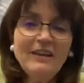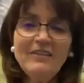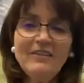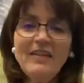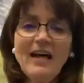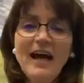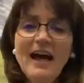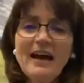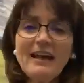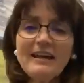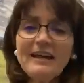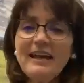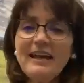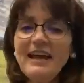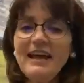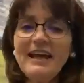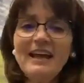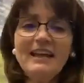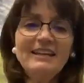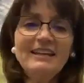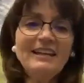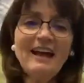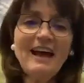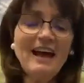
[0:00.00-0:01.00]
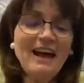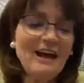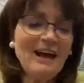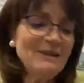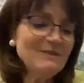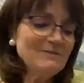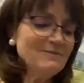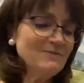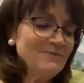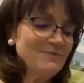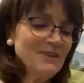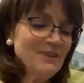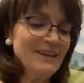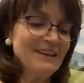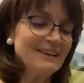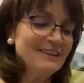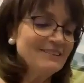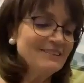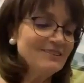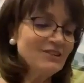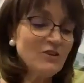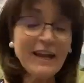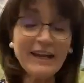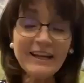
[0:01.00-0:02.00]
that can
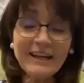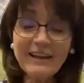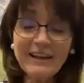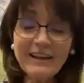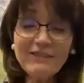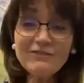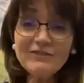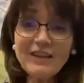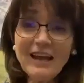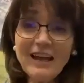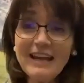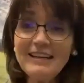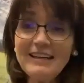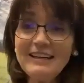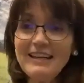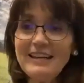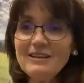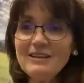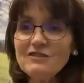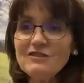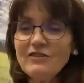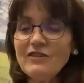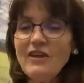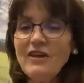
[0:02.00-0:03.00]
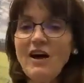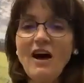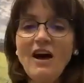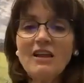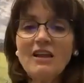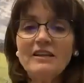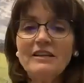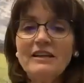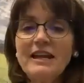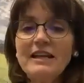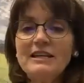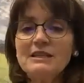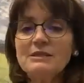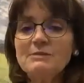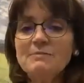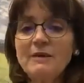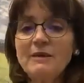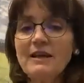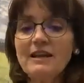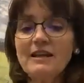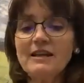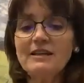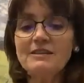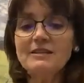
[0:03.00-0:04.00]
great gift ideas for the holidays,
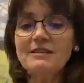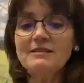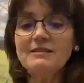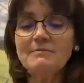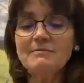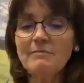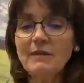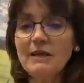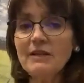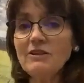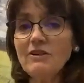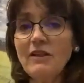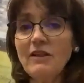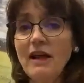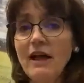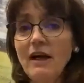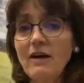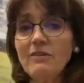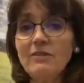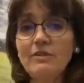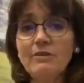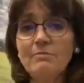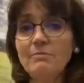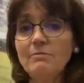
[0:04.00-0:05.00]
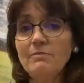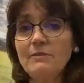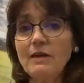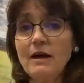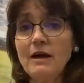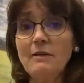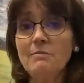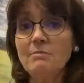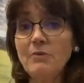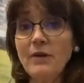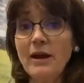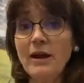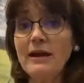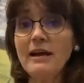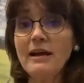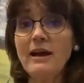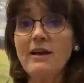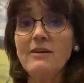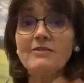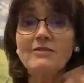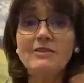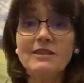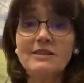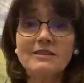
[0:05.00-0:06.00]
because mental health, brain
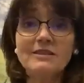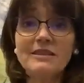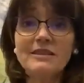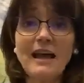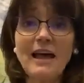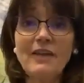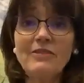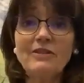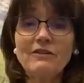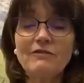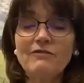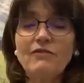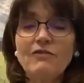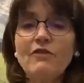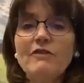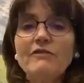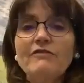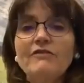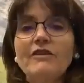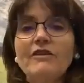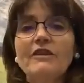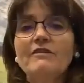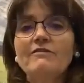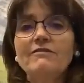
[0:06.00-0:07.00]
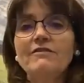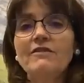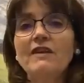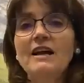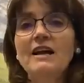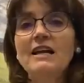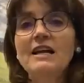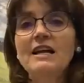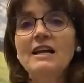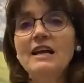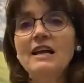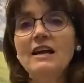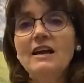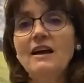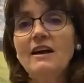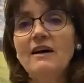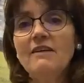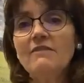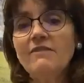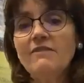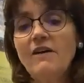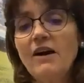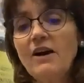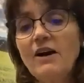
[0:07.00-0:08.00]
health is at the forefront
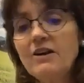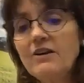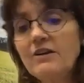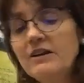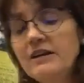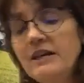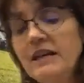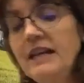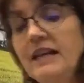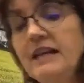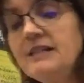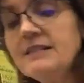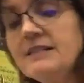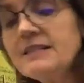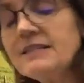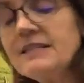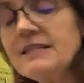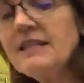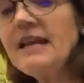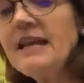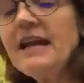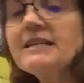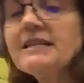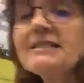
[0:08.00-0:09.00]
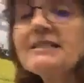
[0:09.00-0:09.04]
of our needs today